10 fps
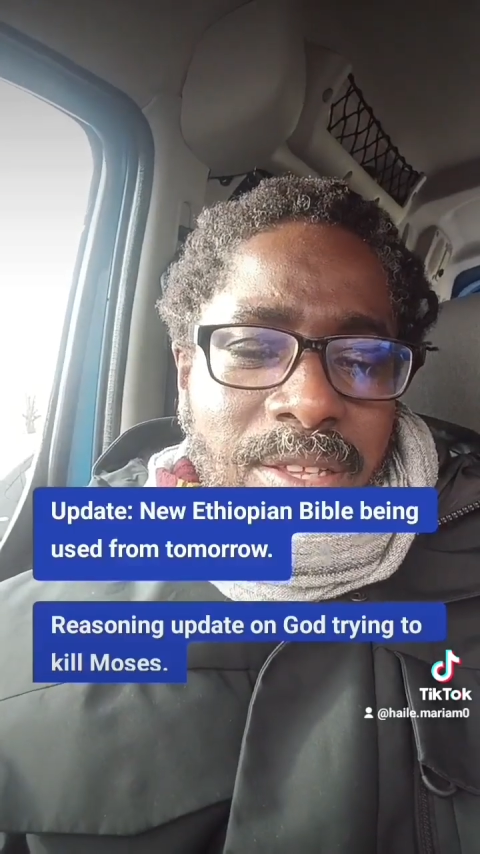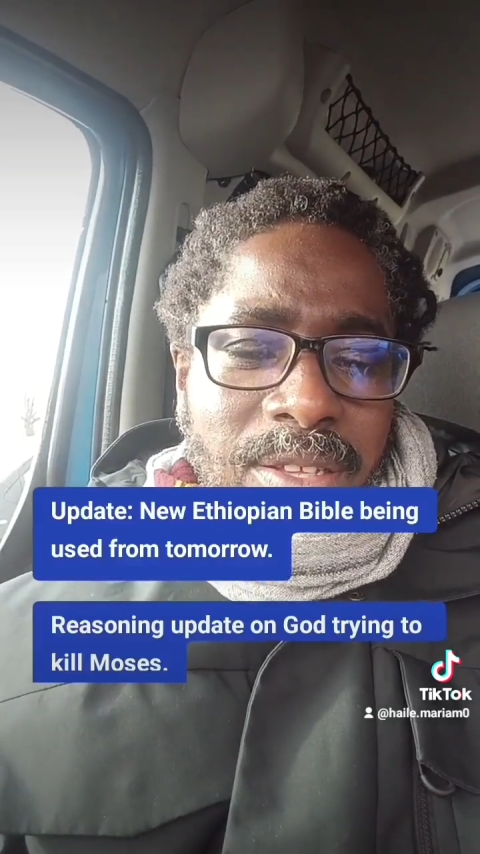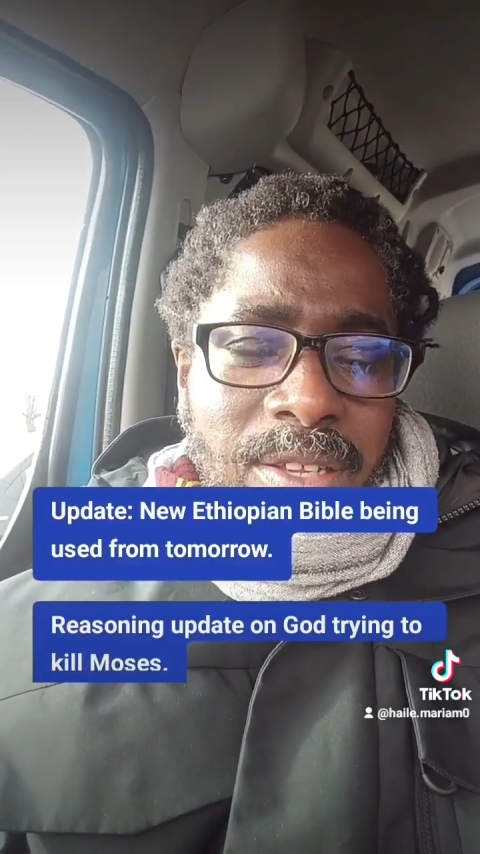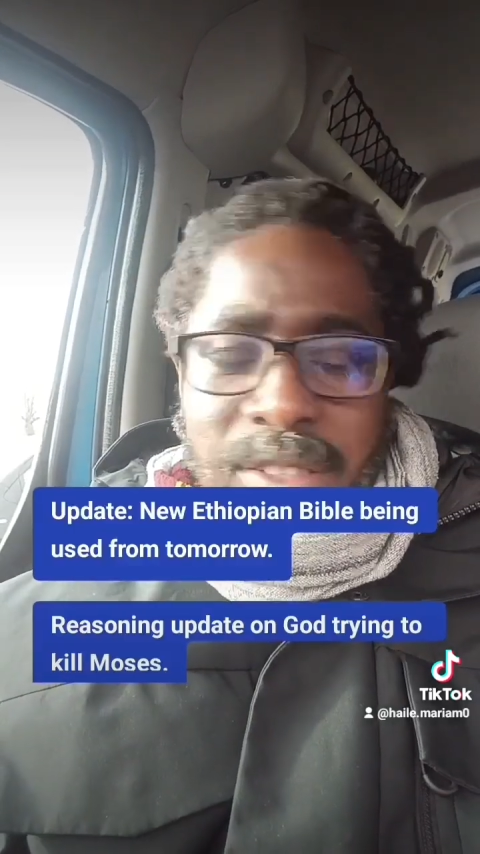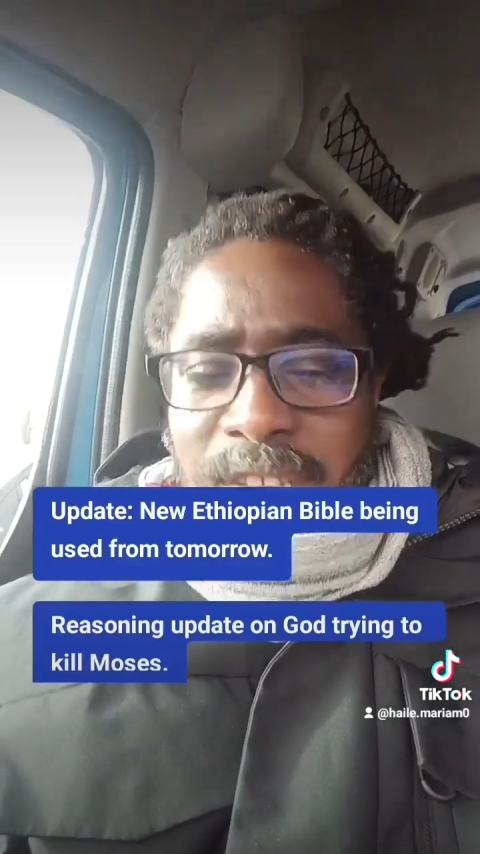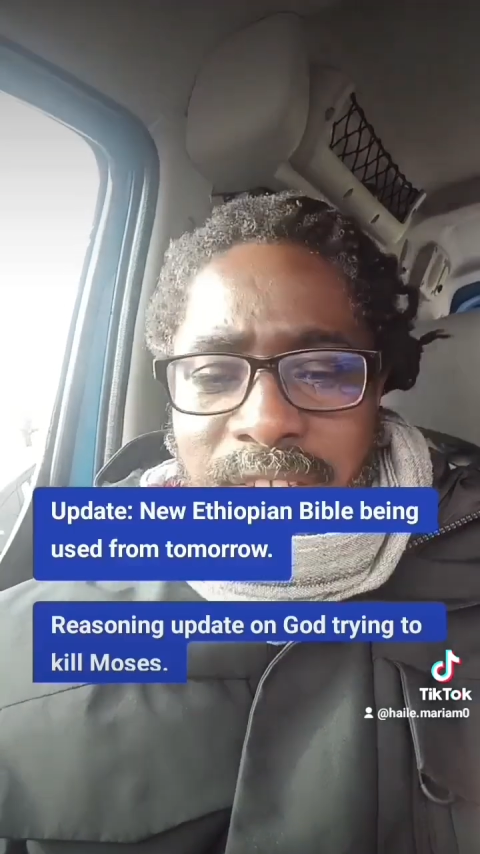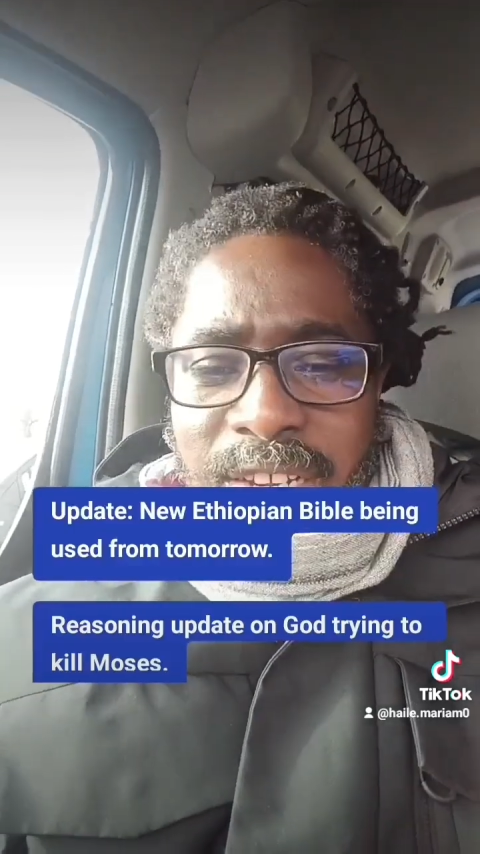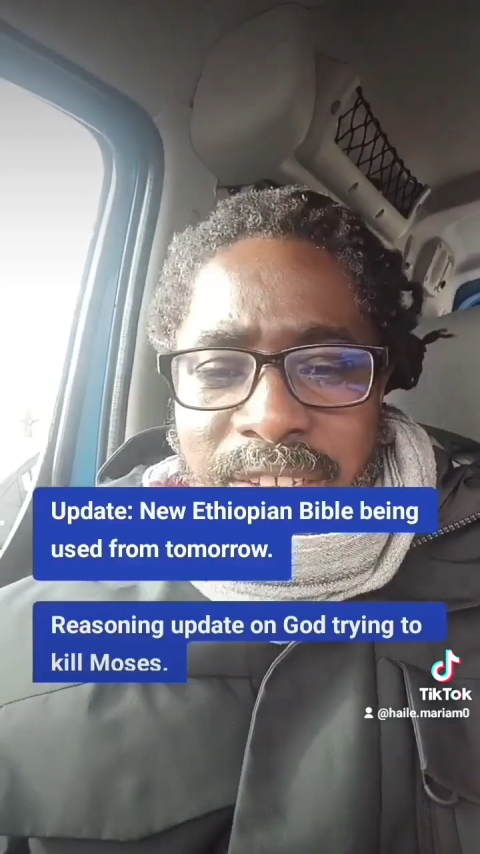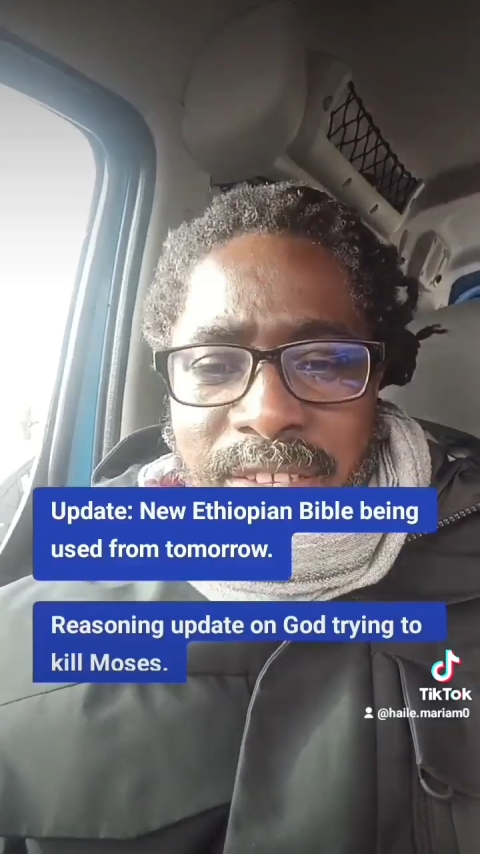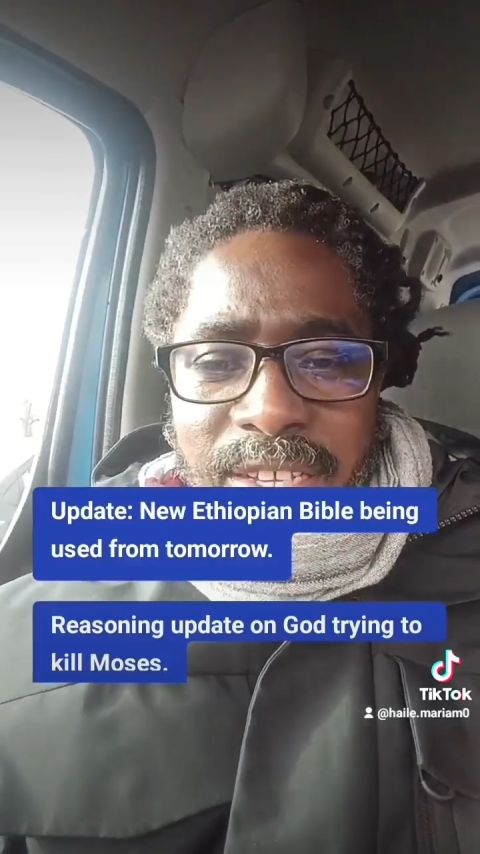doesn't
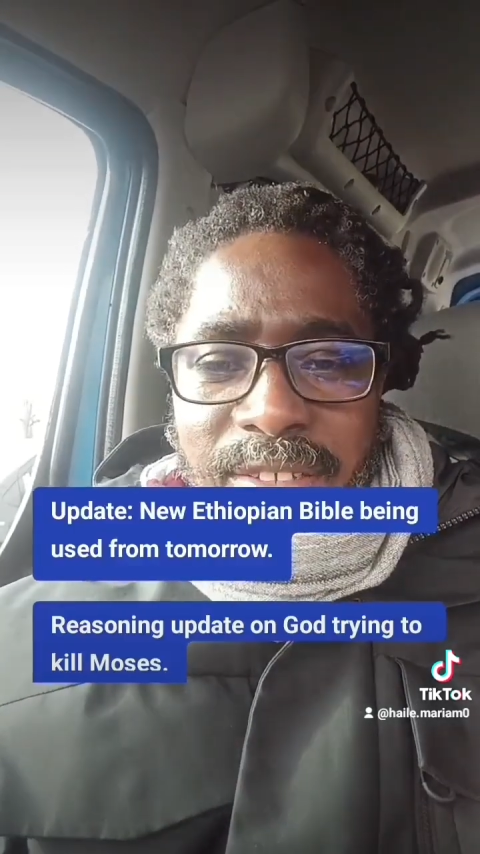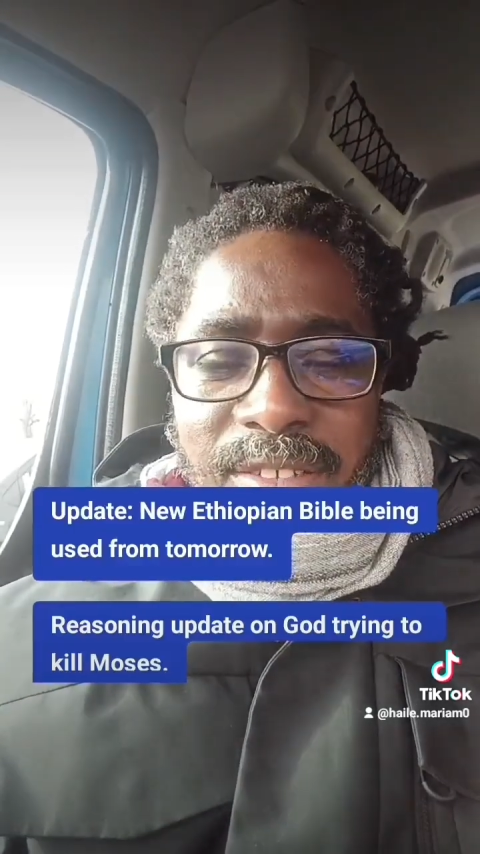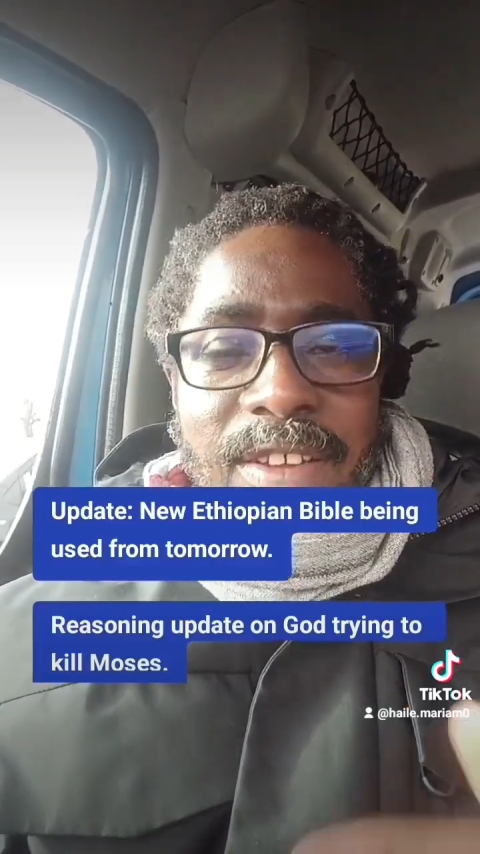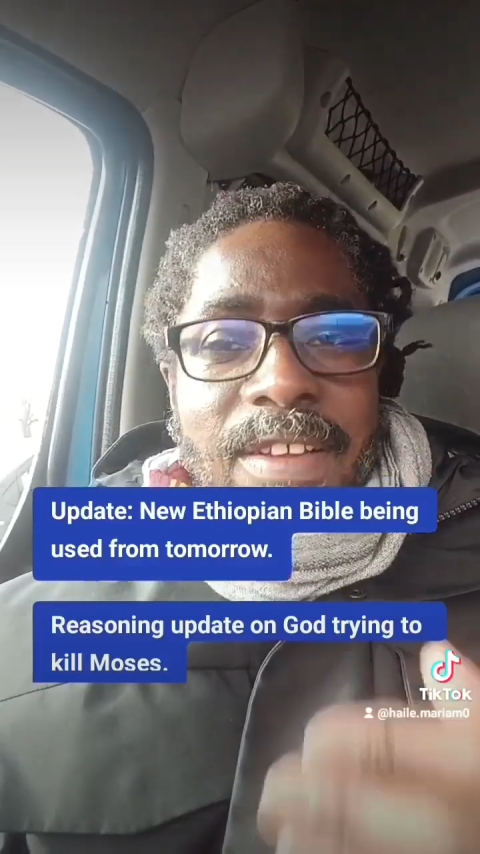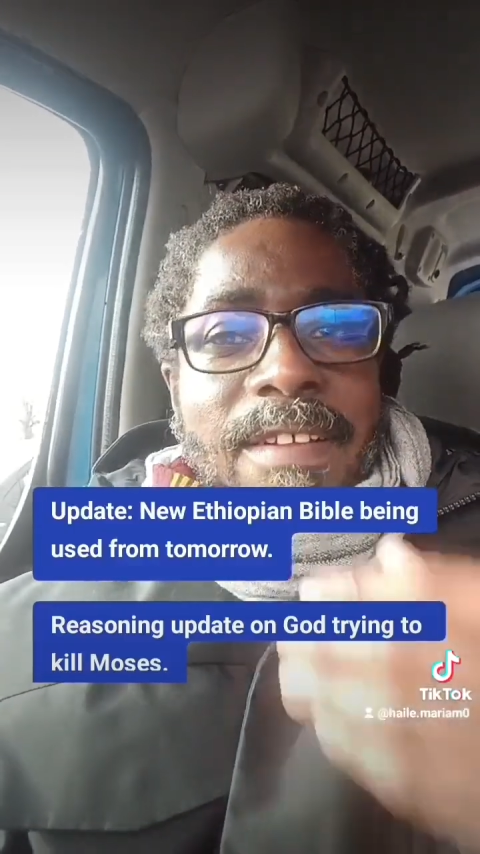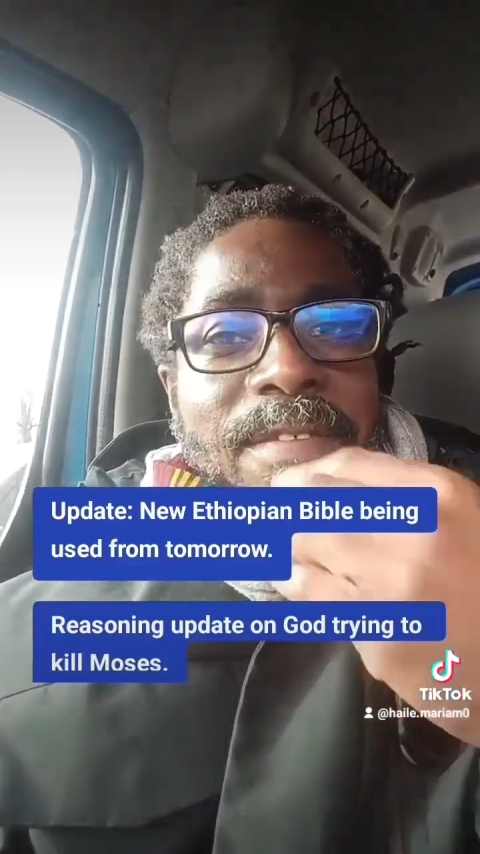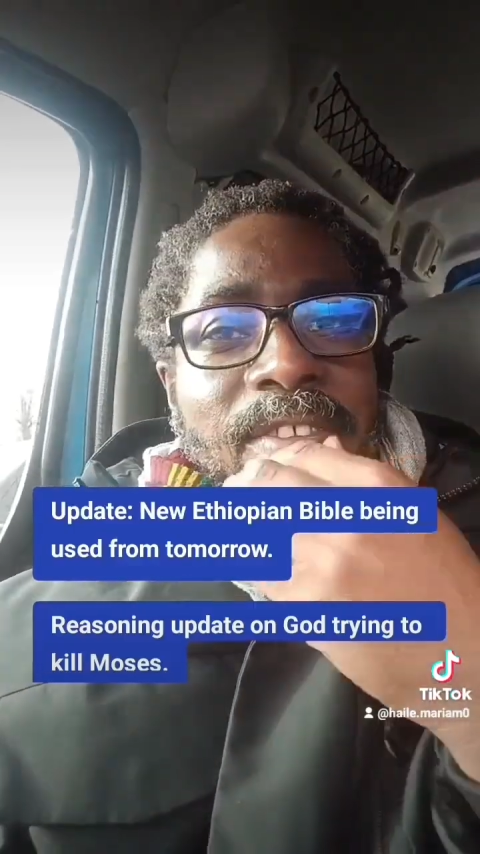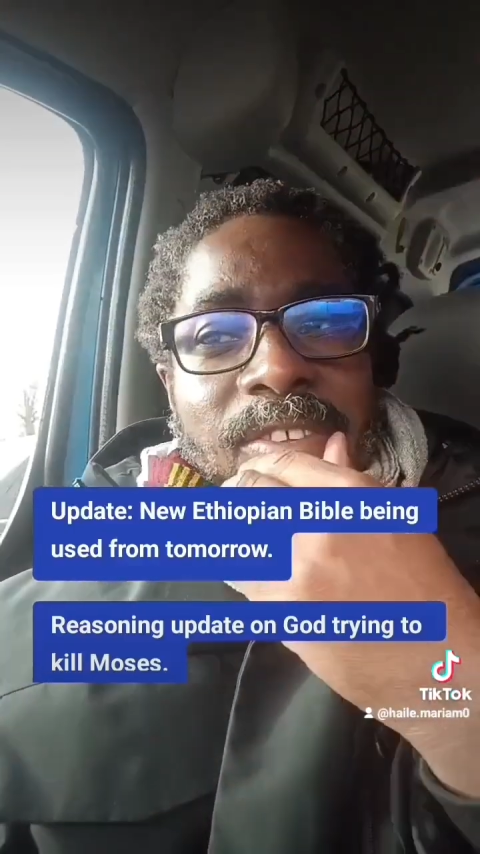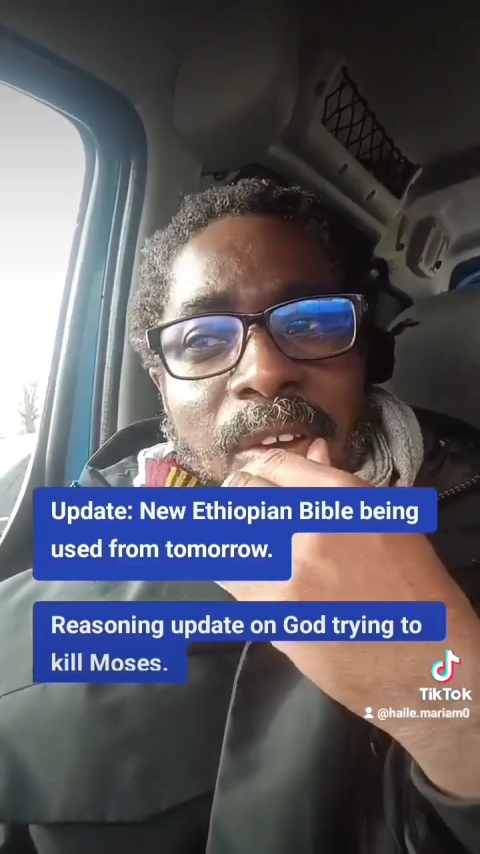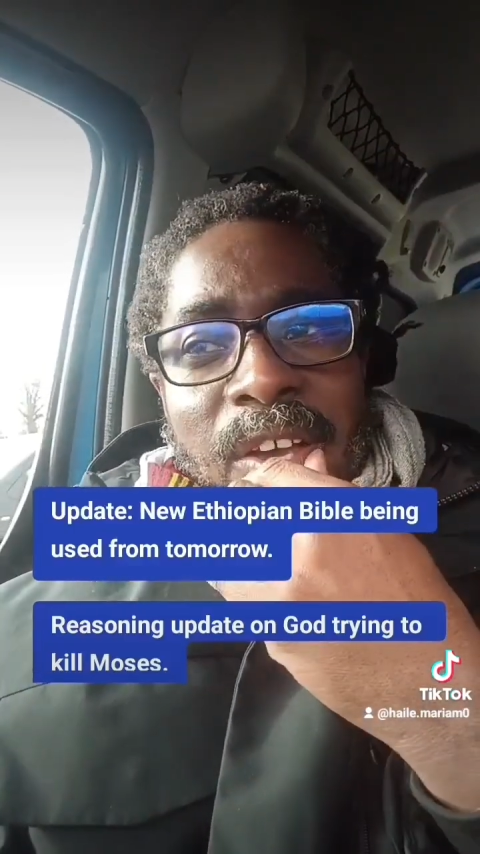exist. So
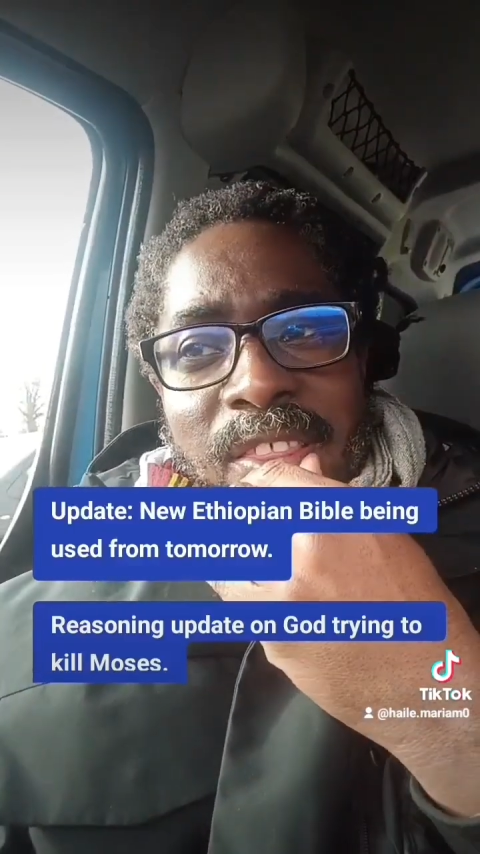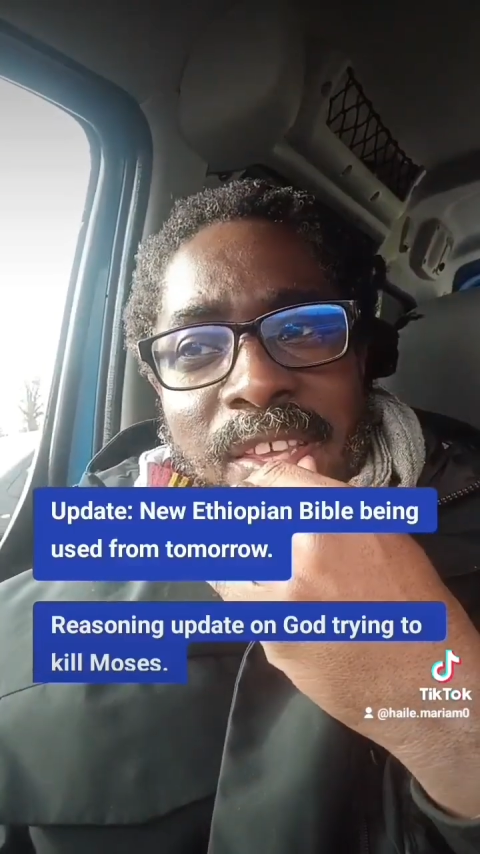I think